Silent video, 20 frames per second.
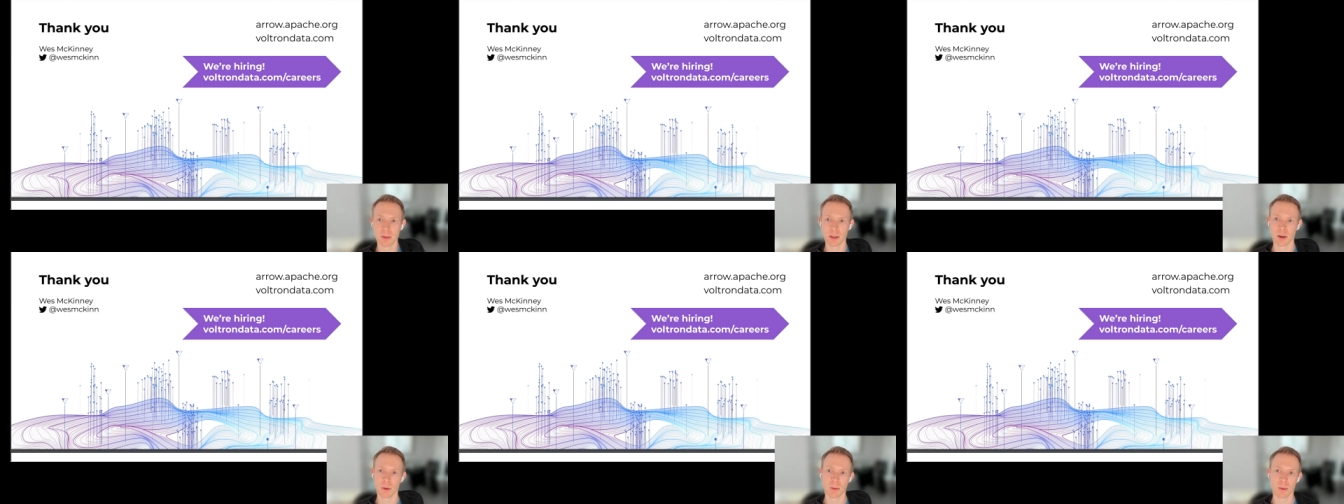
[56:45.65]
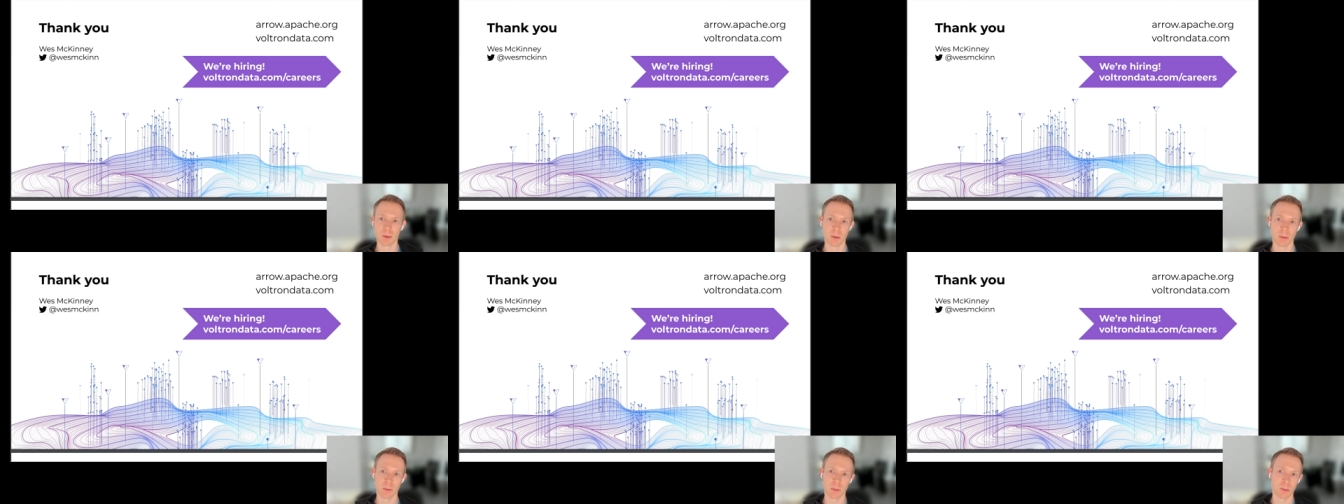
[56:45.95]
you
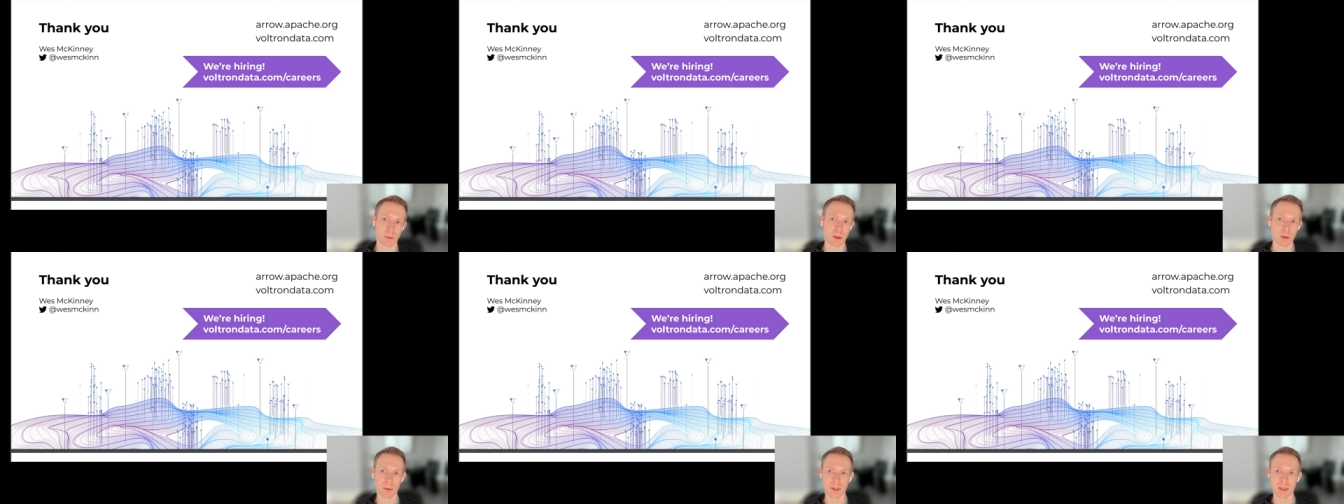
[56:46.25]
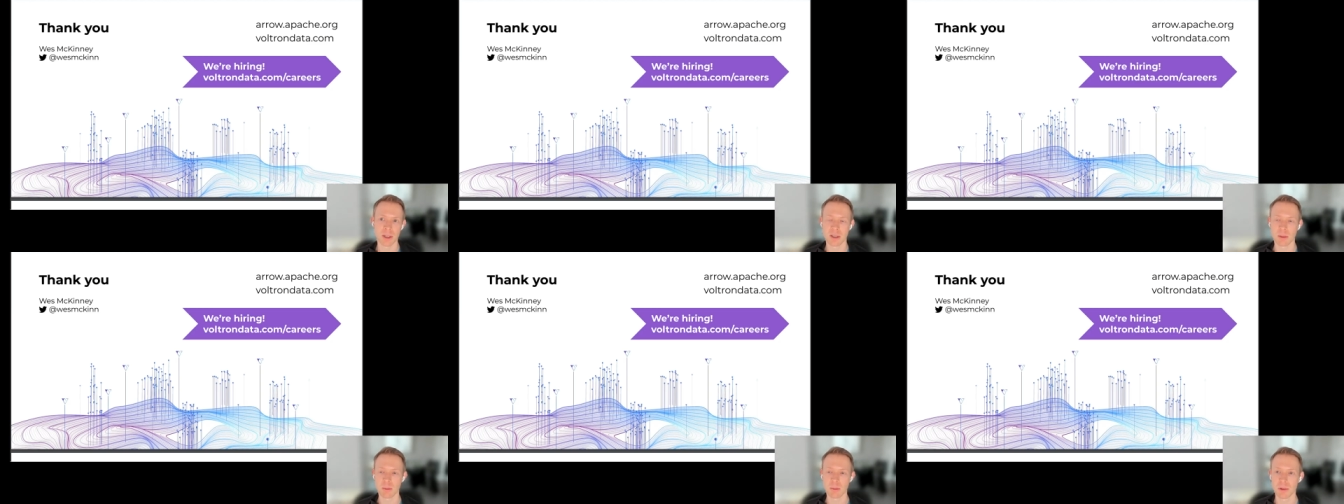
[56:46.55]
know we will
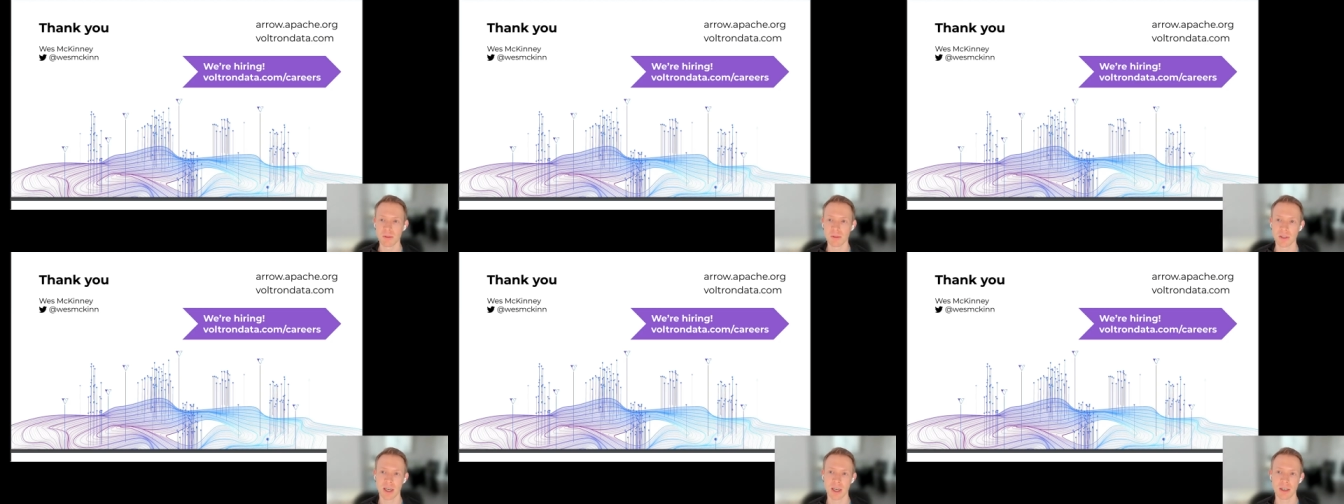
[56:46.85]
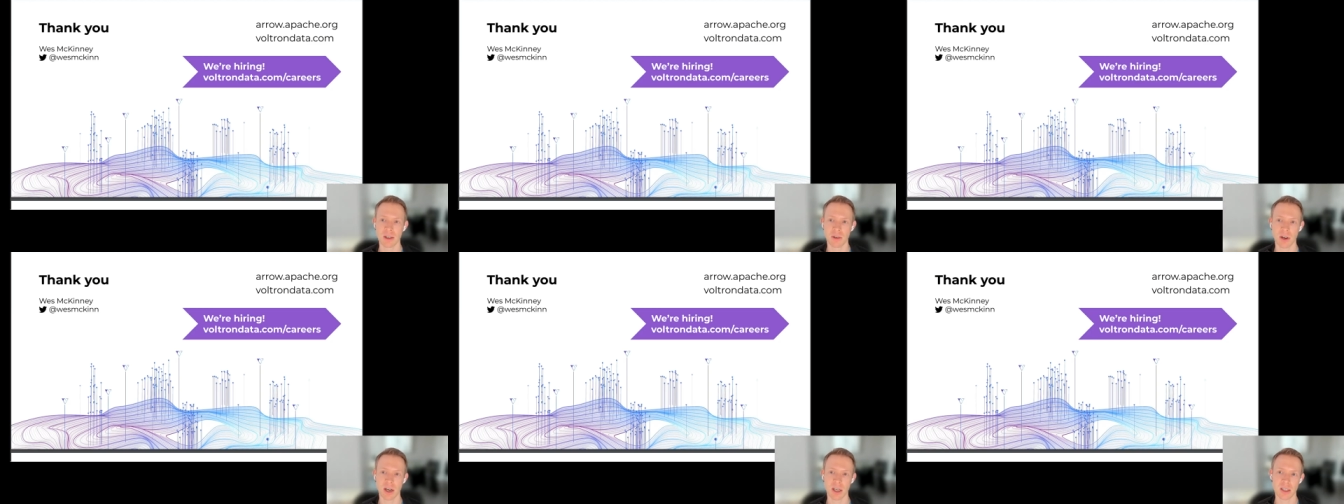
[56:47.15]
need to move in
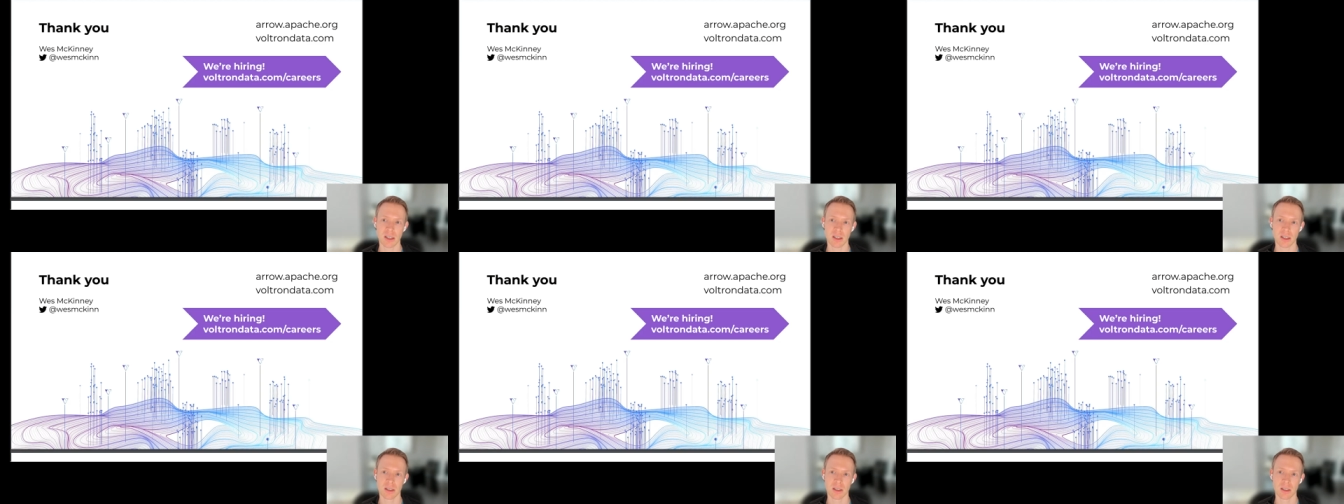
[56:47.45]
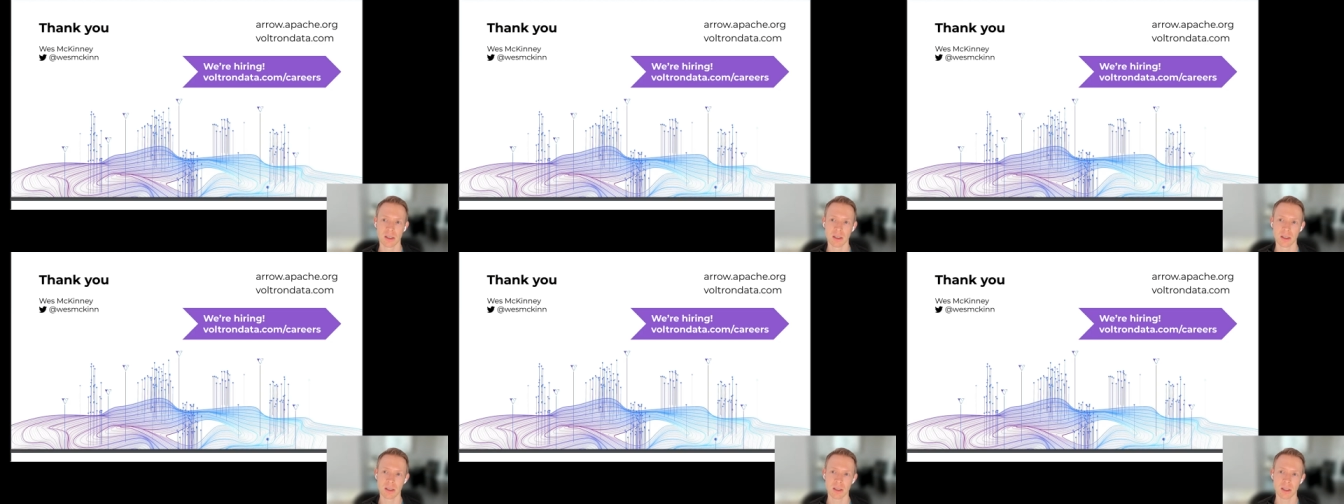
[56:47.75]
that
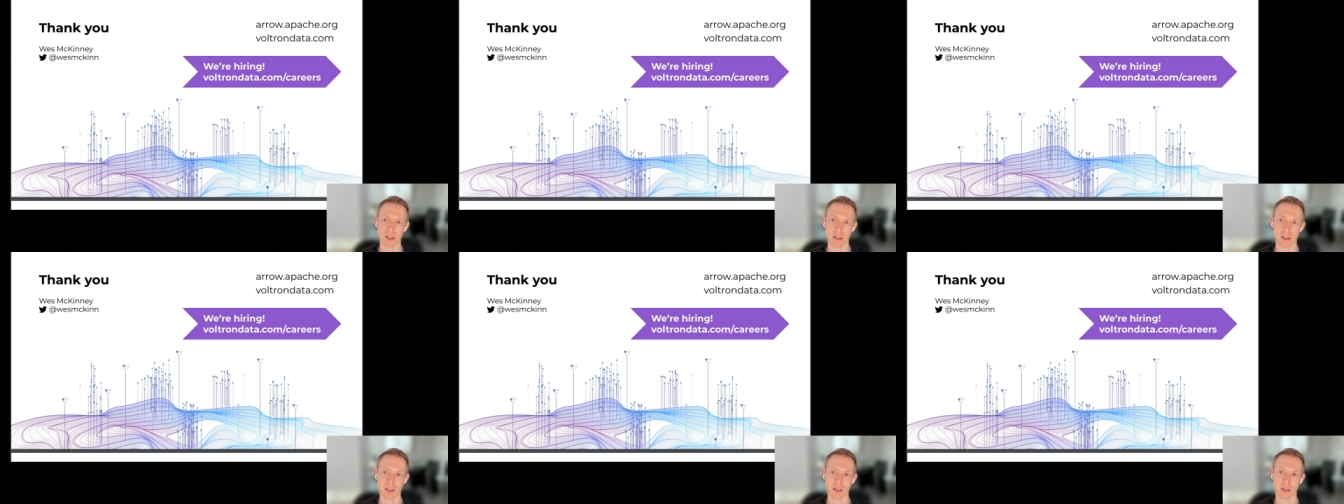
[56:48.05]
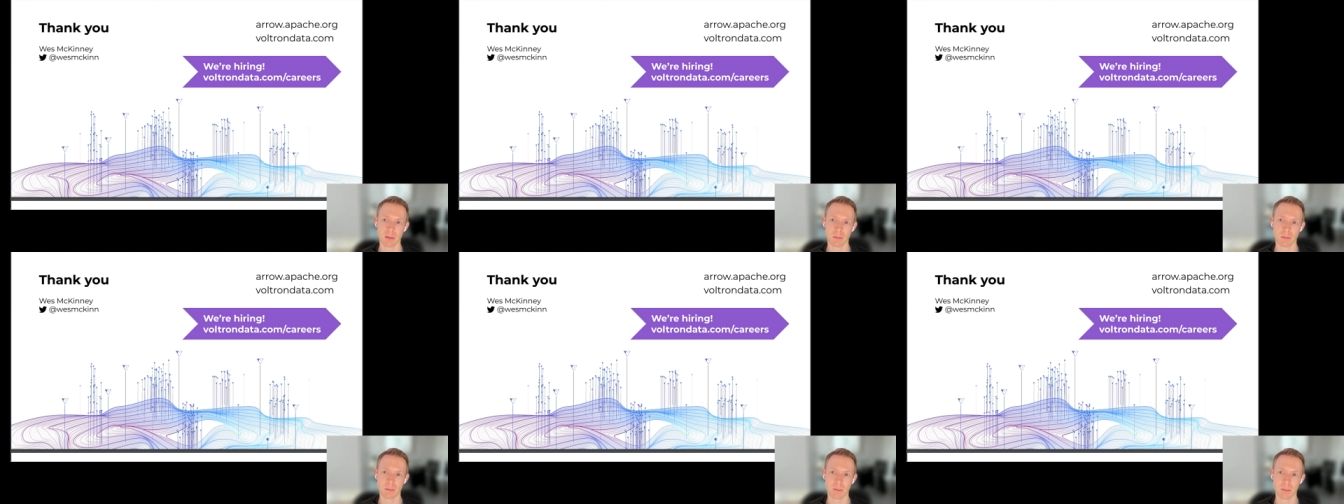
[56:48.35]
direction
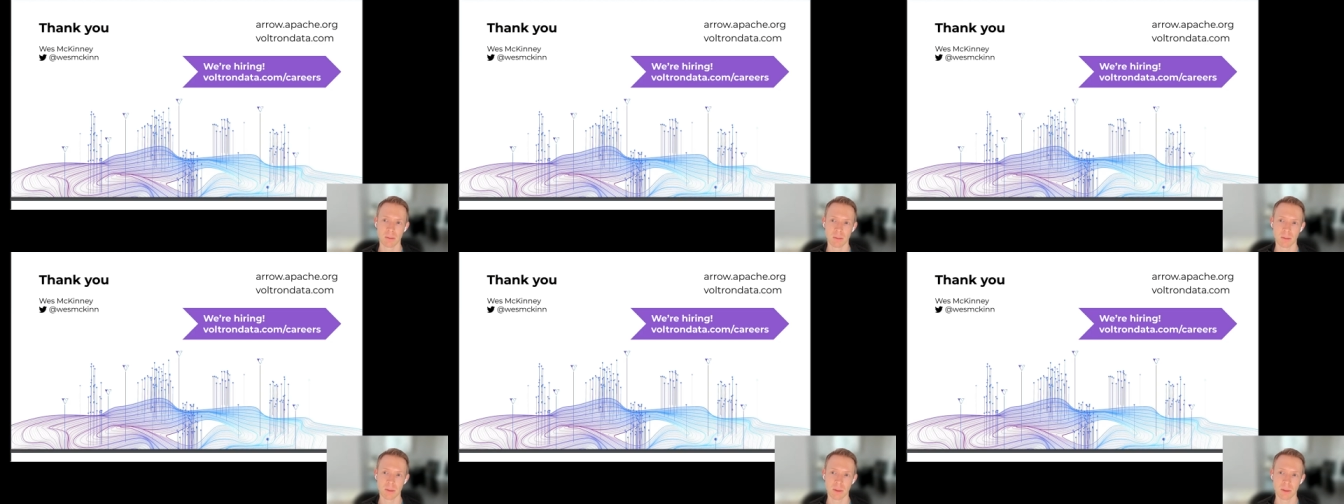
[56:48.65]
um,